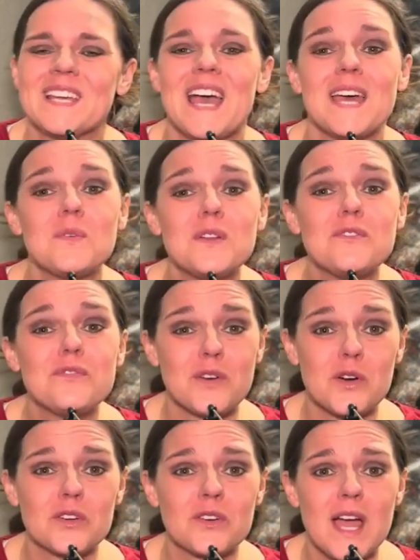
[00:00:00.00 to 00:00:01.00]
Edwin
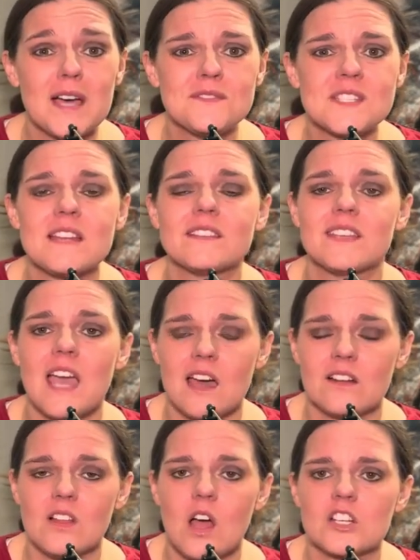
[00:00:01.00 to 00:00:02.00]
photographed and
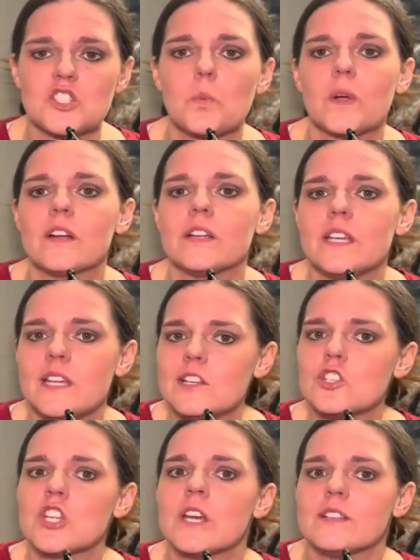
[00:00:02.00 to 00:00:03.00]
cataloged where
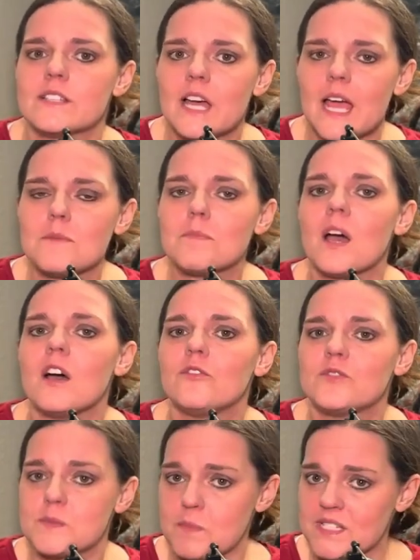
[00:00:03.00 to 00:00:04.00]
each type
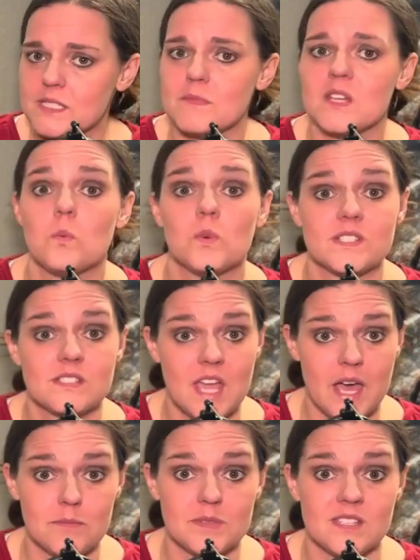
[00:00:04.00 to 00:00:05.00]
of specimen was
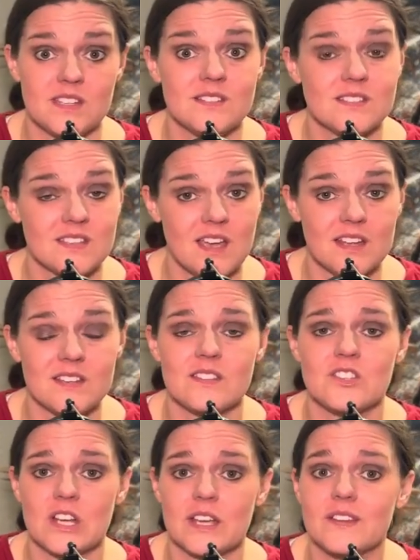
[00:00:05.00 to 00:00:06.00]
kept inside the
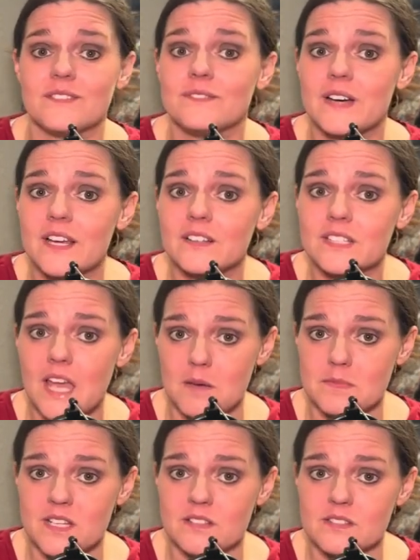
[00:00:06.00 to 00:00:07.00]
giant file
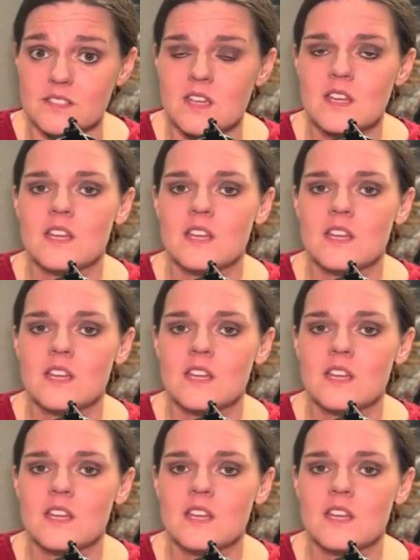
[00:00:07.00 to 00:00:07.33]
cabinets.